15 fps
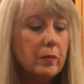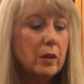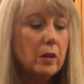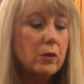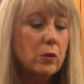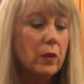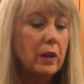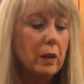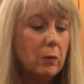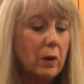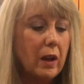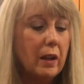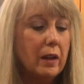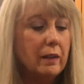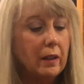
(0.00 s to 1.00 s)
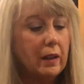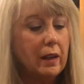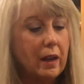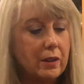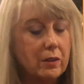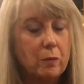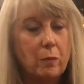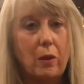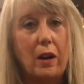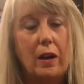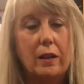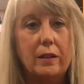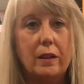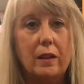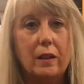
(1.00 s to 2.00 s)
So anyway, then he has the bright
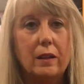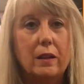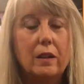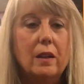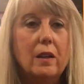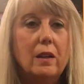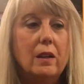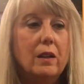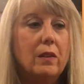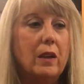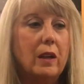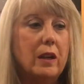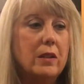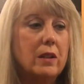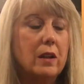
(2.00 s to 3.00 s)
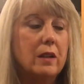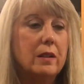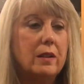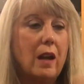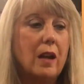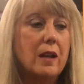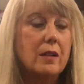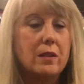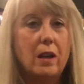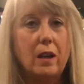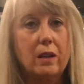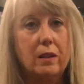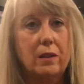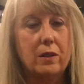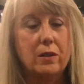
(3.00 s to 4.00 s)
idea that he's going to
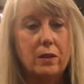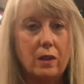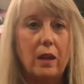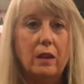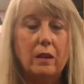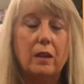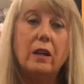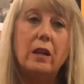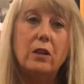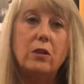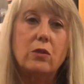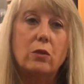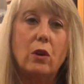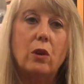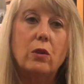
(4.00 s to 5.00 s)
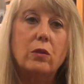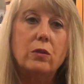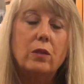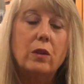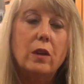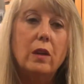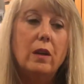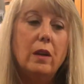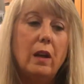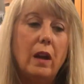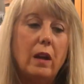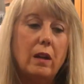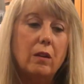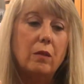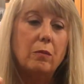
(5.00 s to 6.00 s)
dissect this thing that he's grown
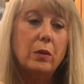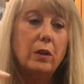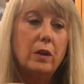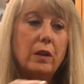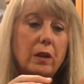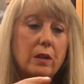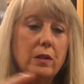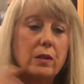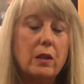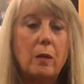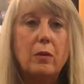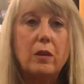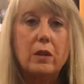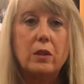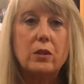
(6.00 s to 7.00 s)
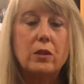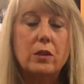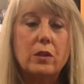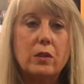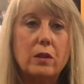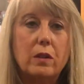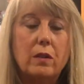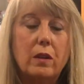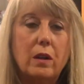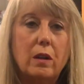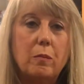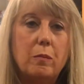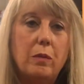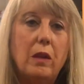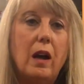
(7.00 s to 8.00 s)
and put it into separate dishes, and then
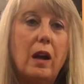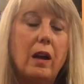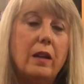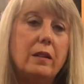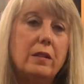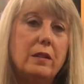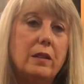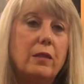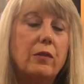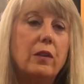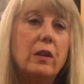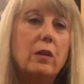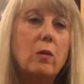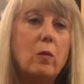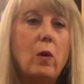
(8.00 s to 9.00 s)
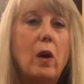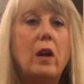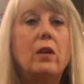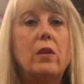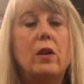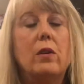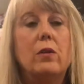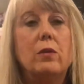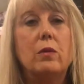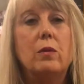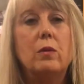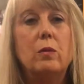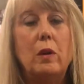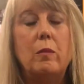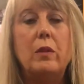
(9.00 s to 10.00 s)
apply different well-known
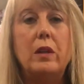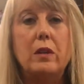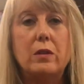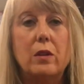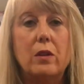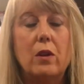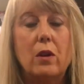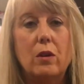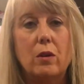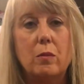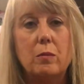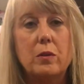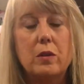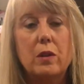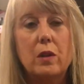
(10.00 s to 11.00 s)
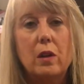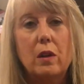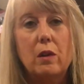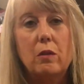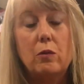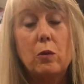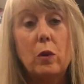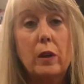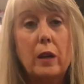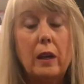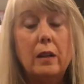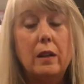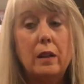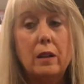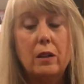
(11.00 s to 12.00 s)
remedies and herbs for
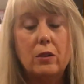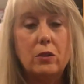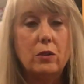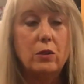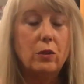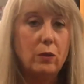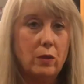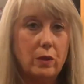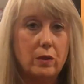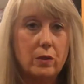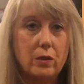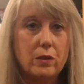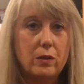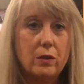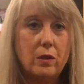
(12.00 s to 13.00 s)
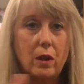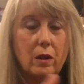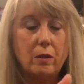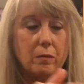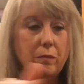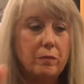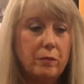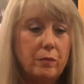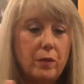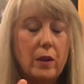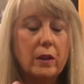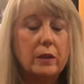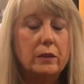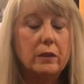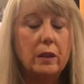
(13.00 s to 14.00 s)
Candida to this
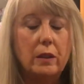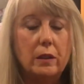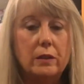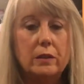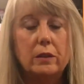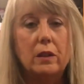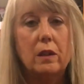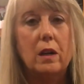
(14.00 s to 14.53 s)
fungus that he's